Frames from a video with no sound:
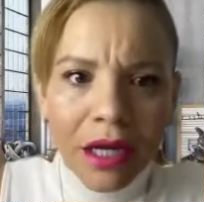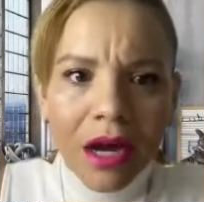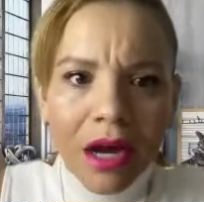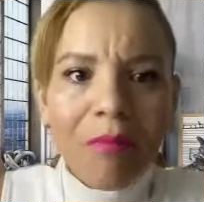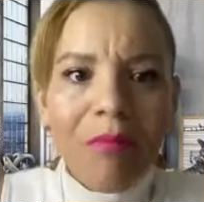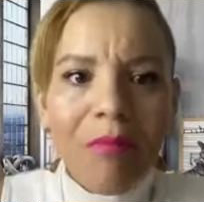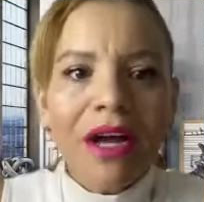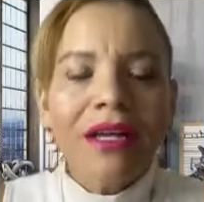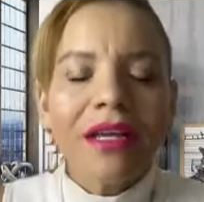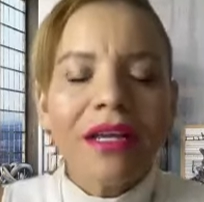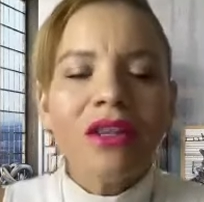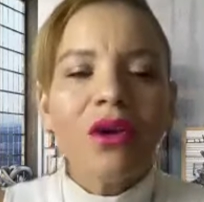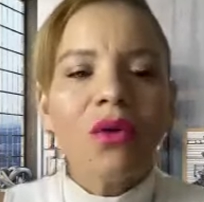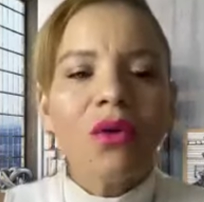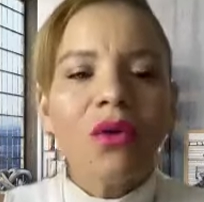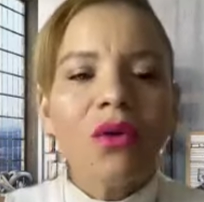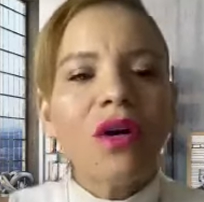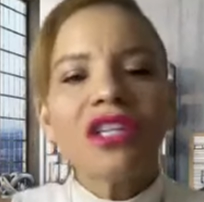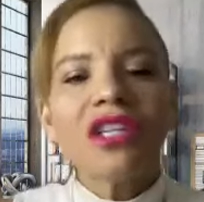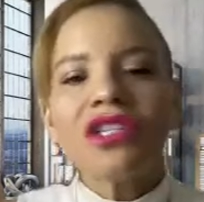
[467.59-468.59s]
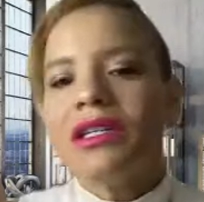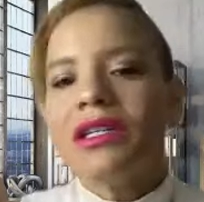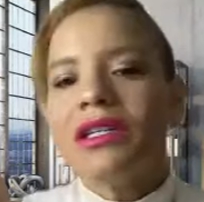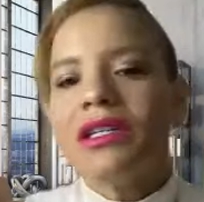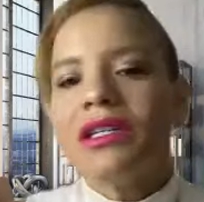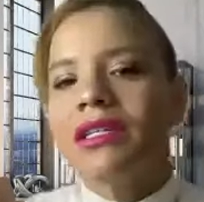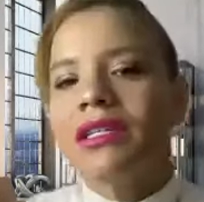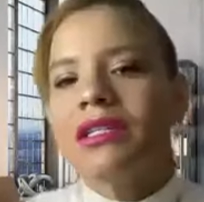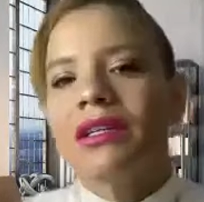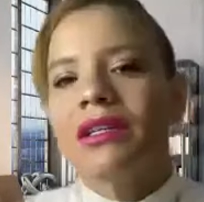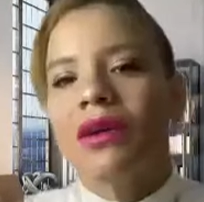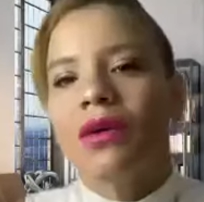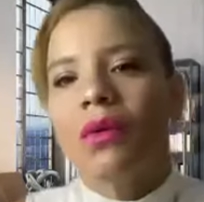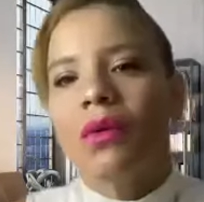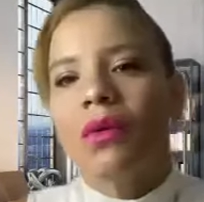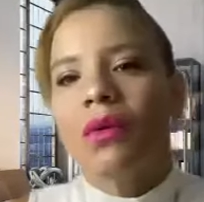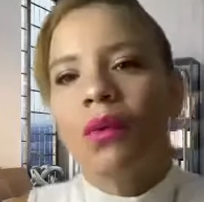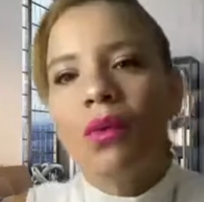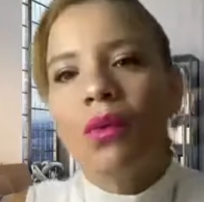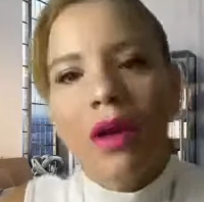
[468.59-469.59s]
But the question isn't
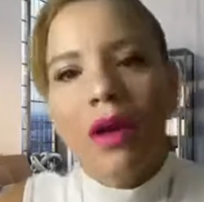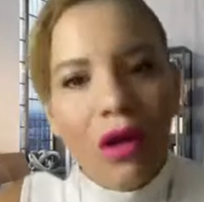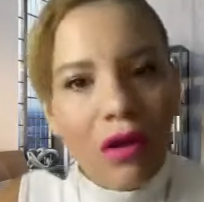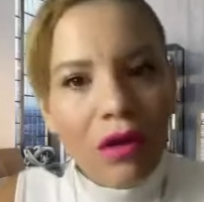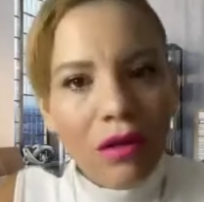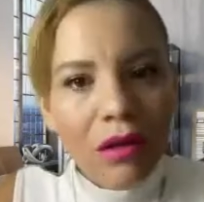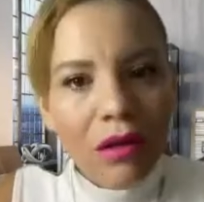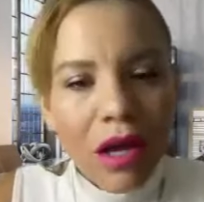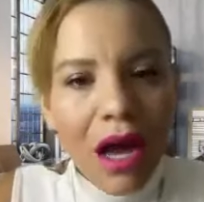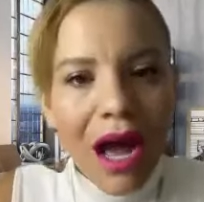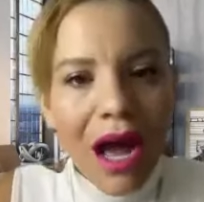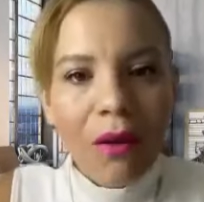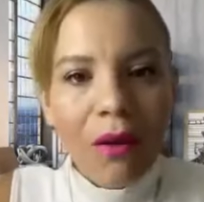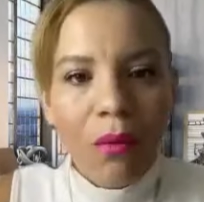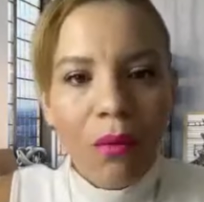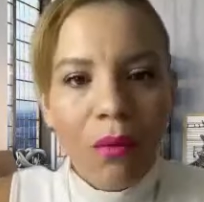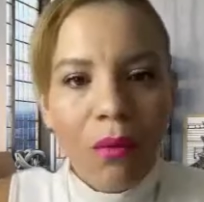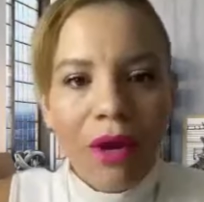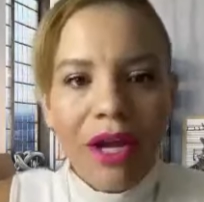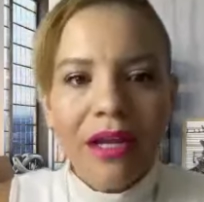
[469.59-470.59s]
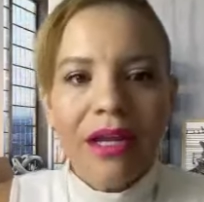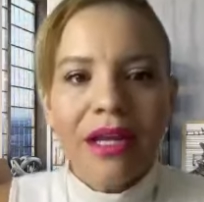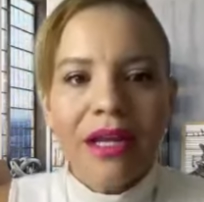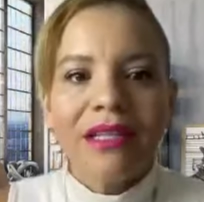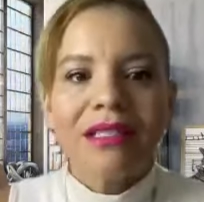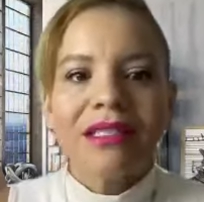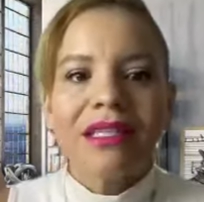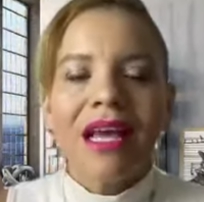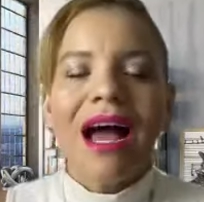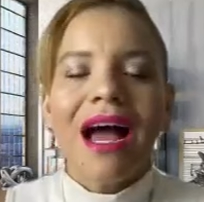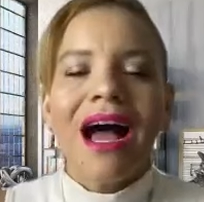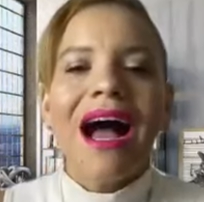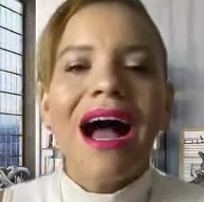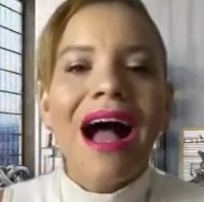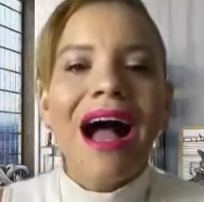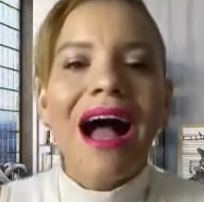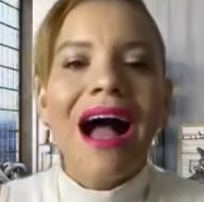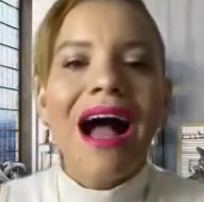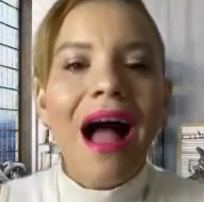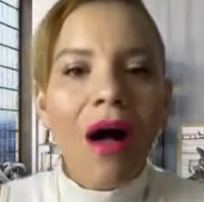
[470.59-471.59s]
will I wait? It's
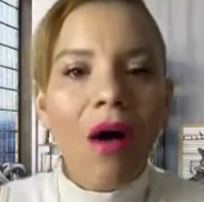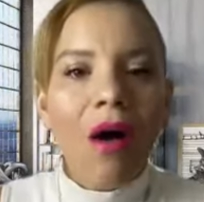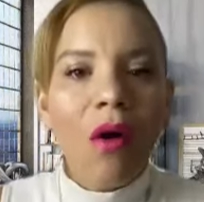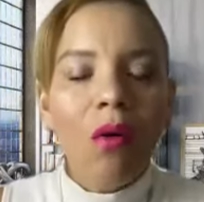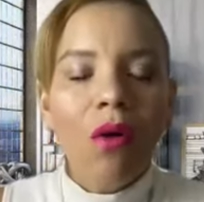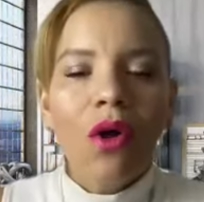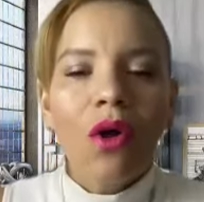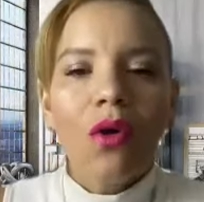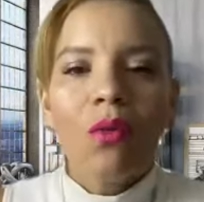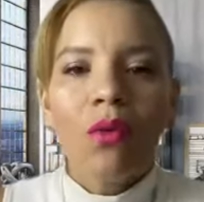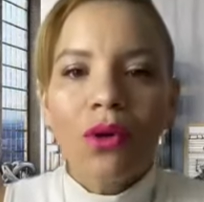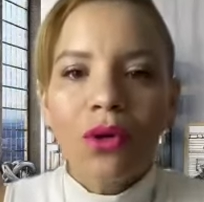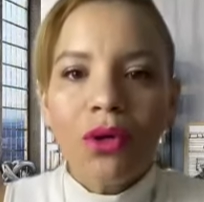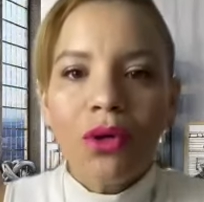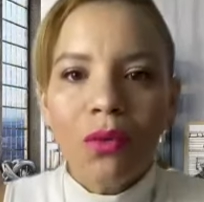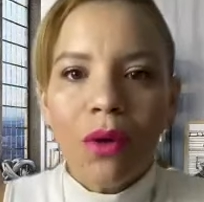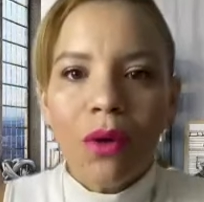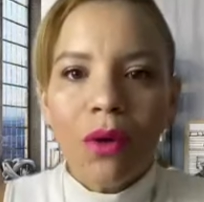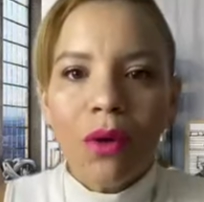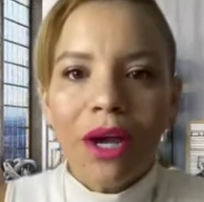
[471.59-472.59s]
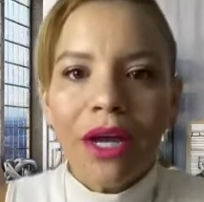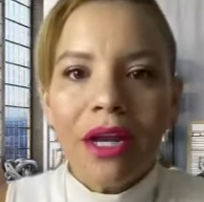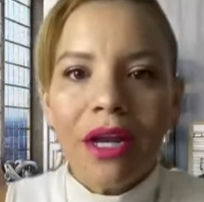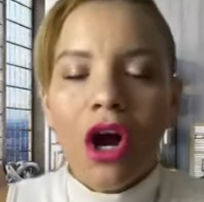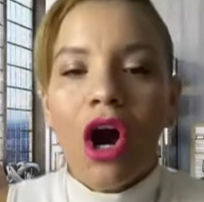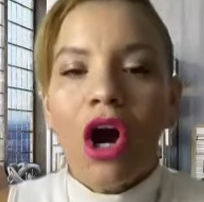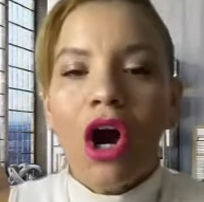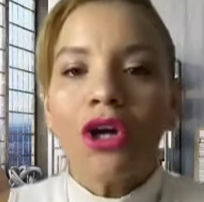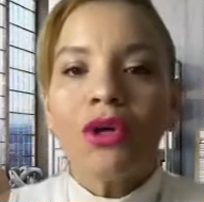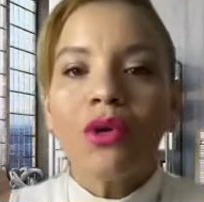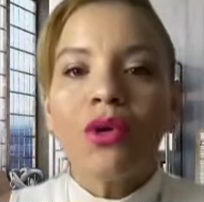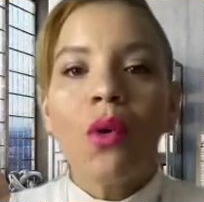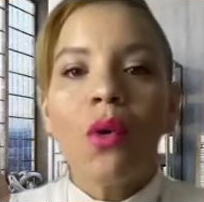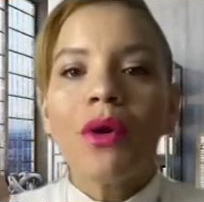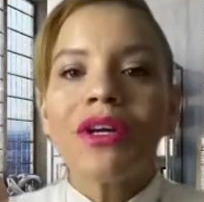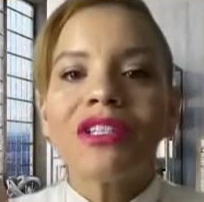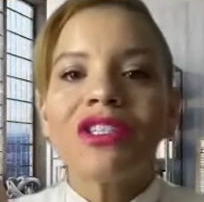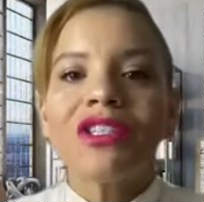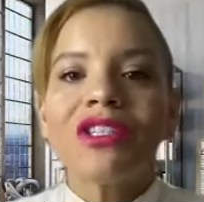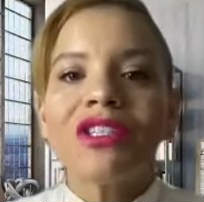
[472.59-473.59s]
how will you wait? Are you
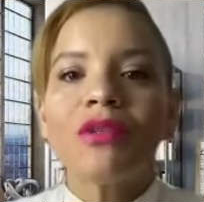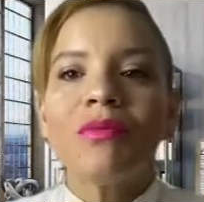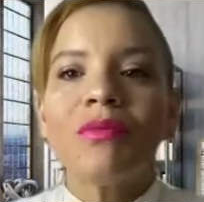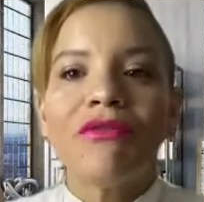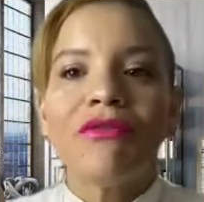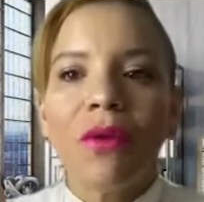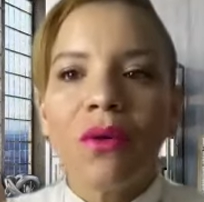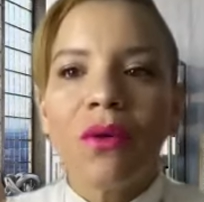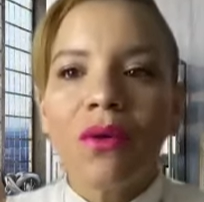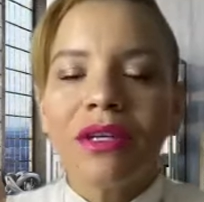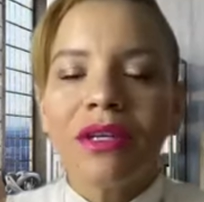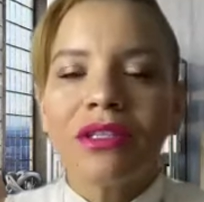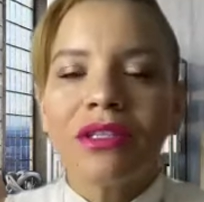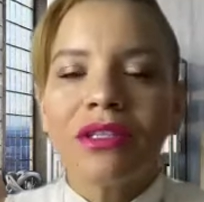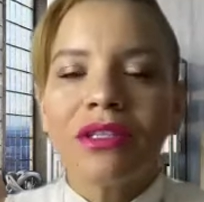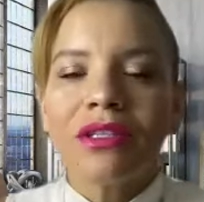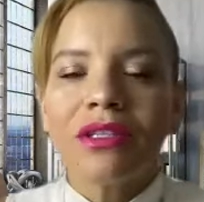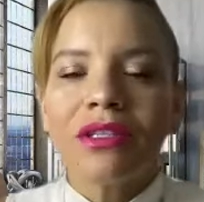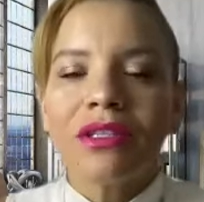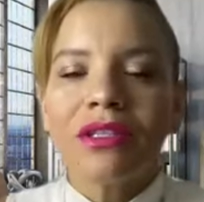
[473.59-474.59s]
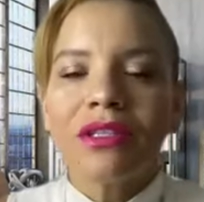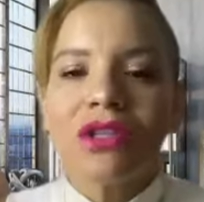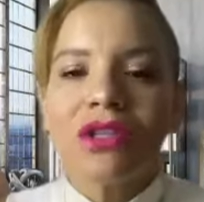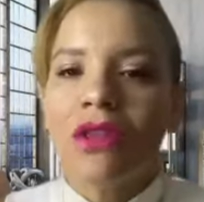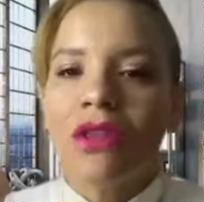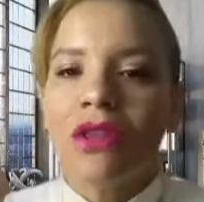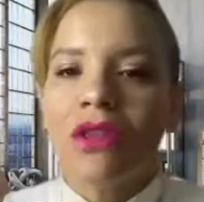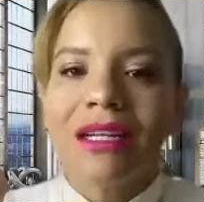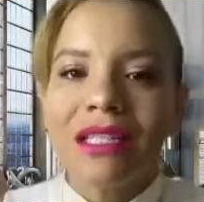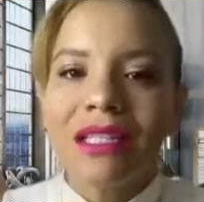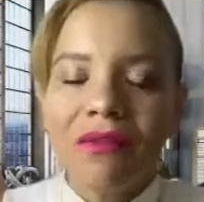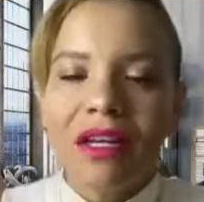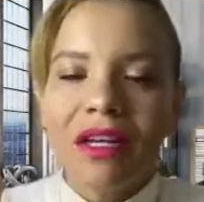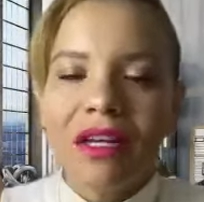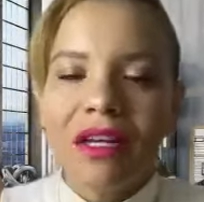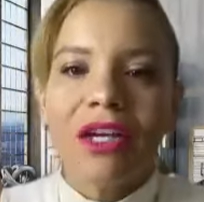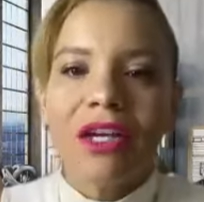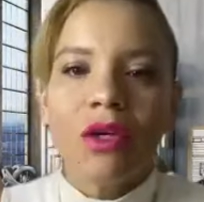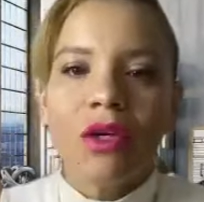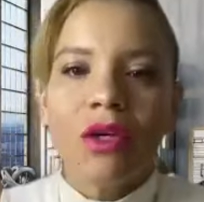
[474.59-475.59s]
going to be focused on those
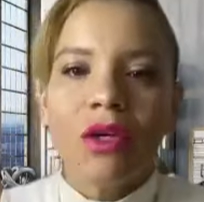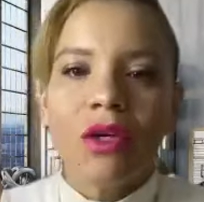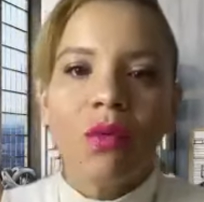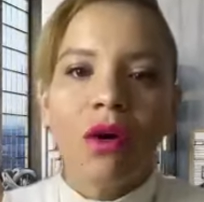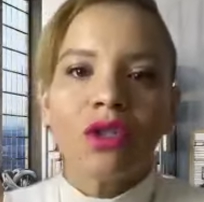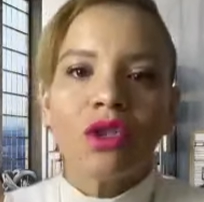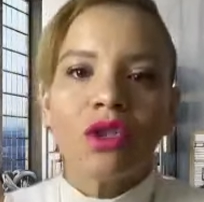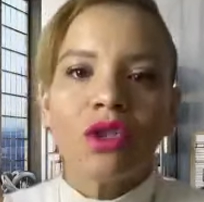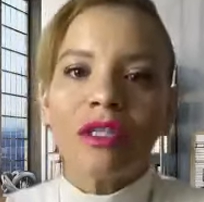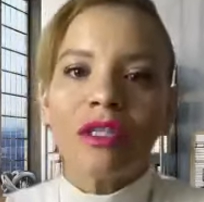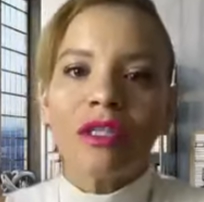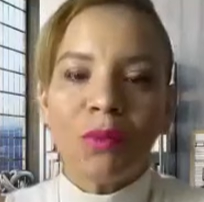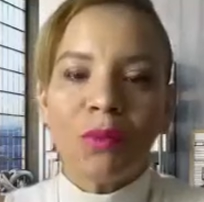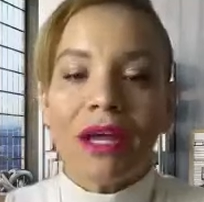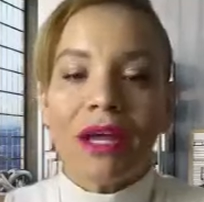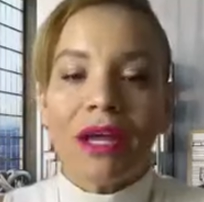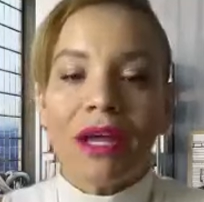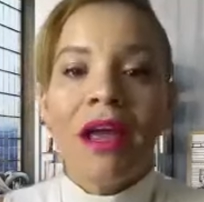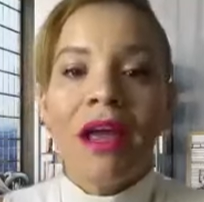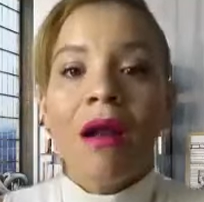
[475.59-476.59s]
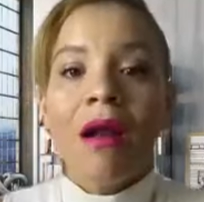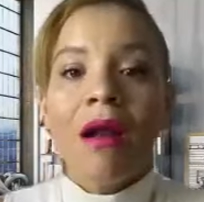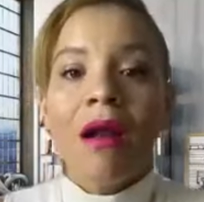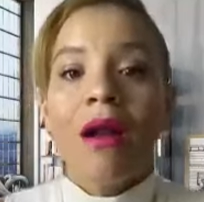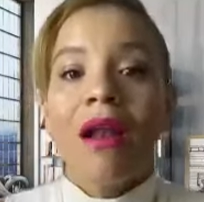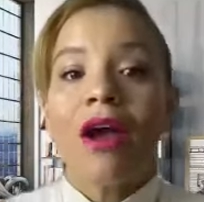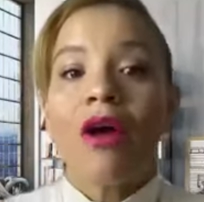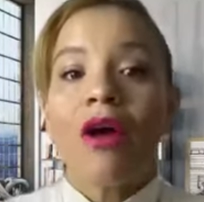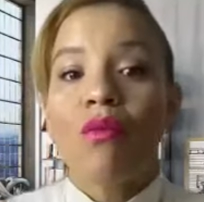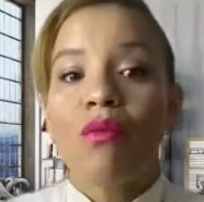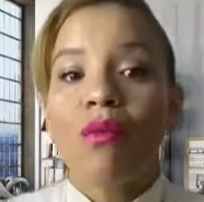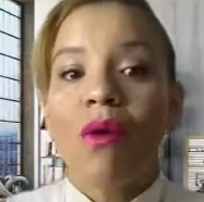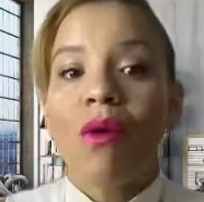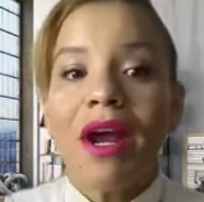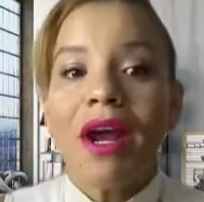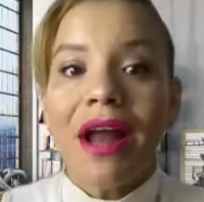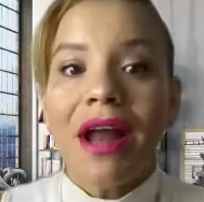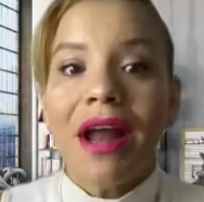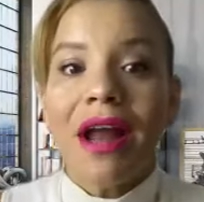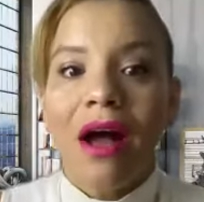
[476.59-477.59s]
activities that you want to expand? Like
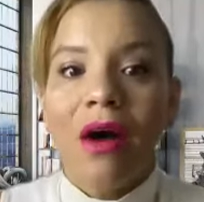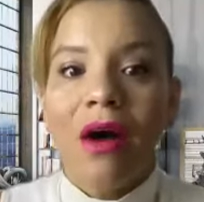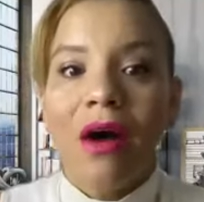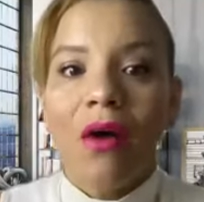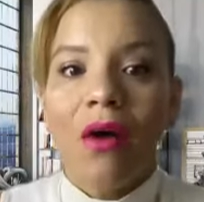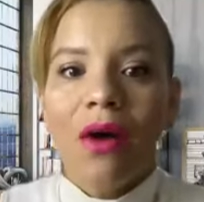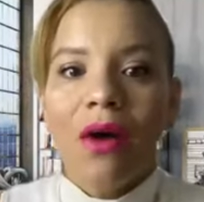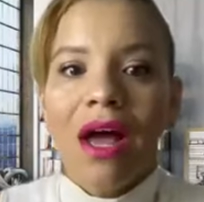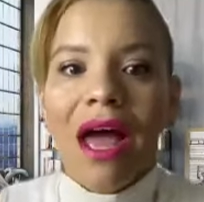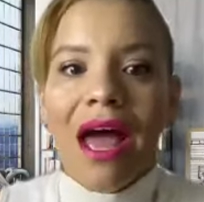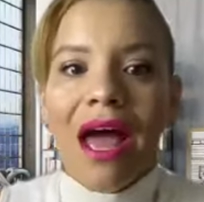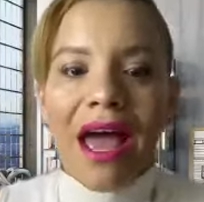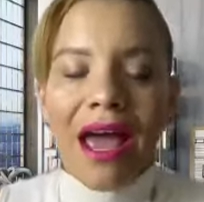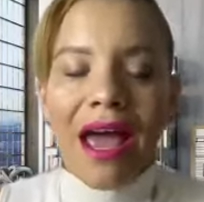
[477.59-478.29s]
right now,